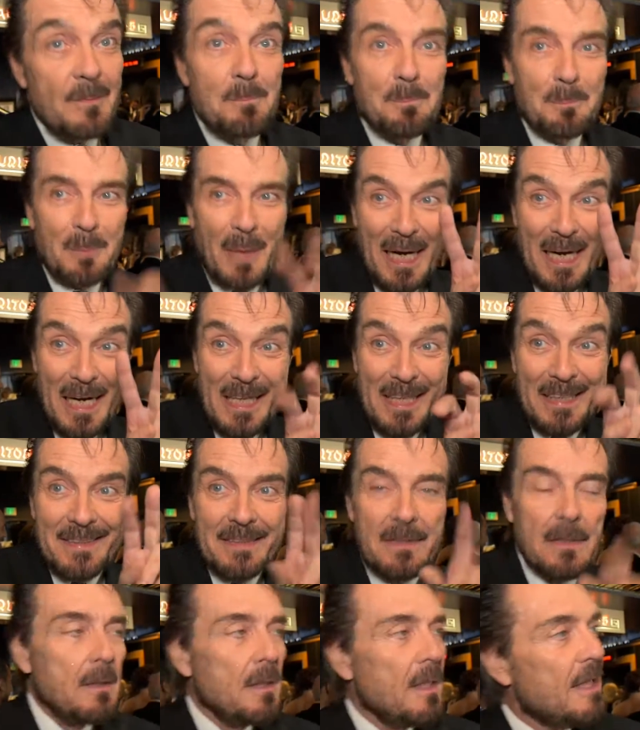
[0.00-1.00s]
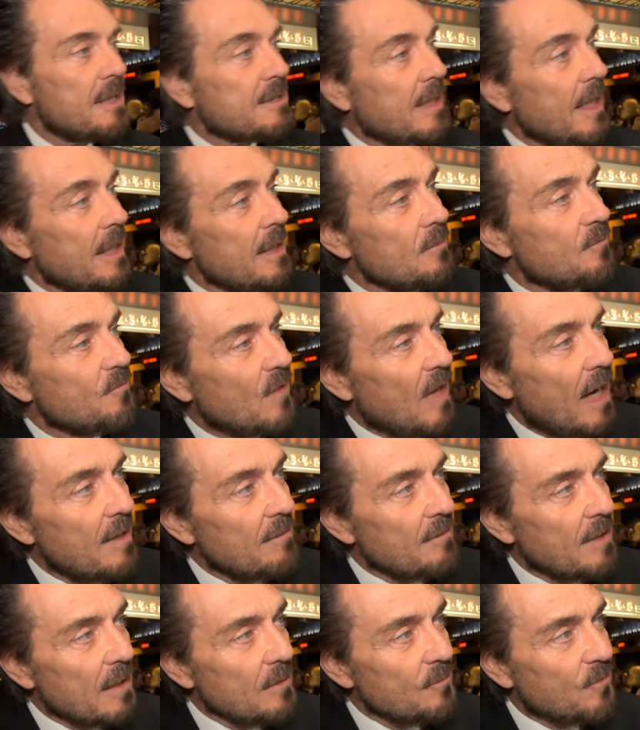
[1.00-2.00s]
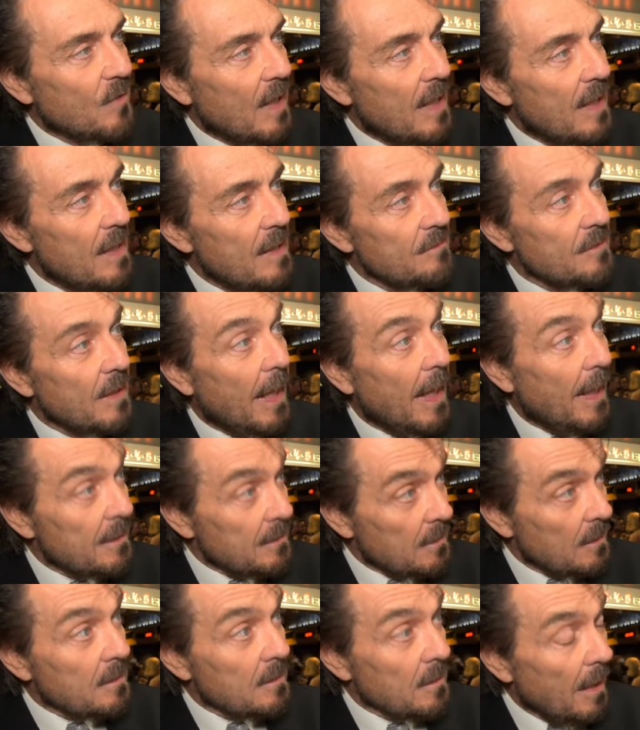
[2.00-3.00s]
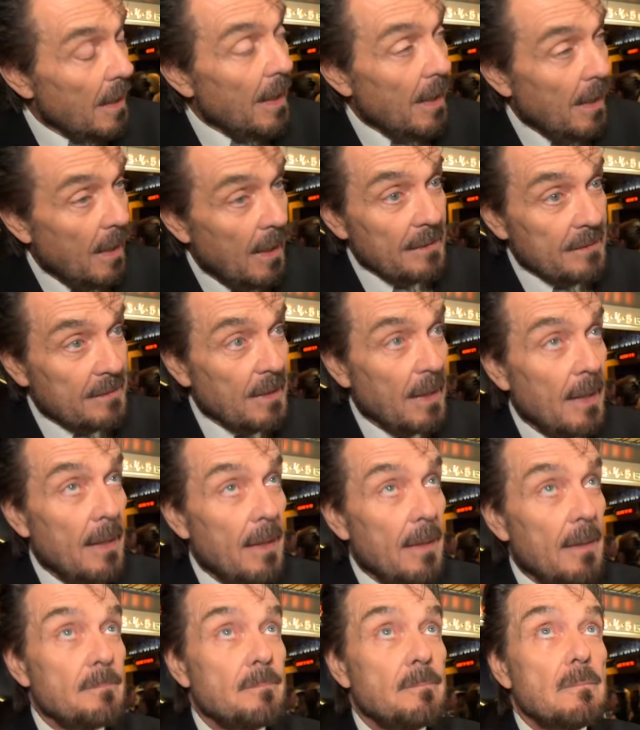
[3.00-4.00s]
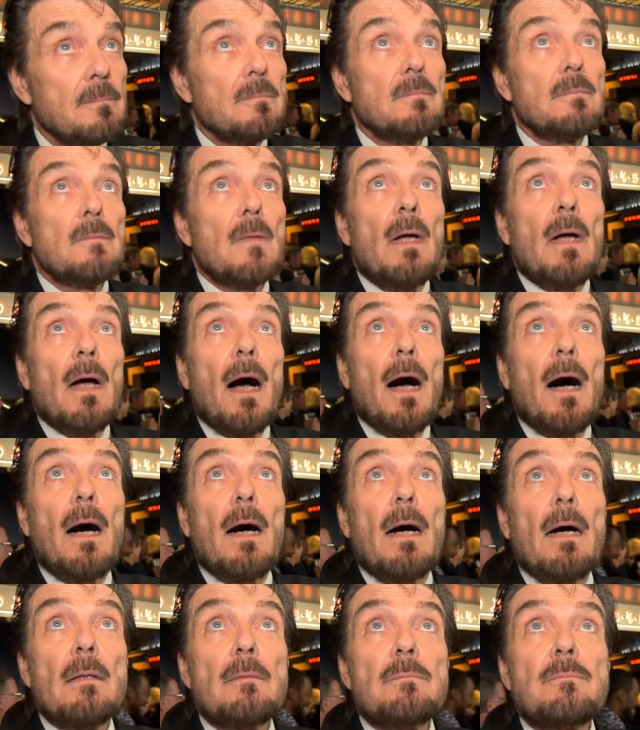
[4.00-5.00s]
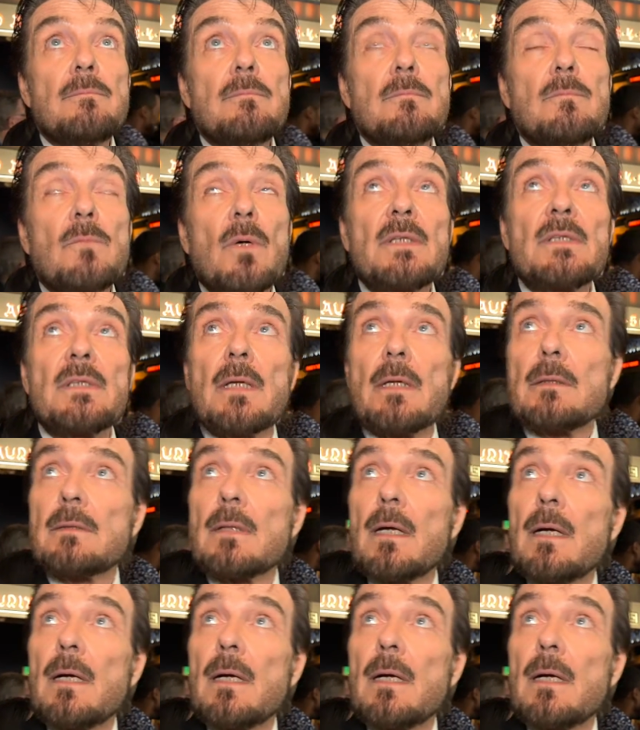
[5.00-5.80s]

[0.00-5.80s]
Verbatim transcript: Okay. Buy it it's getting five out of five at at um, uh, what is it?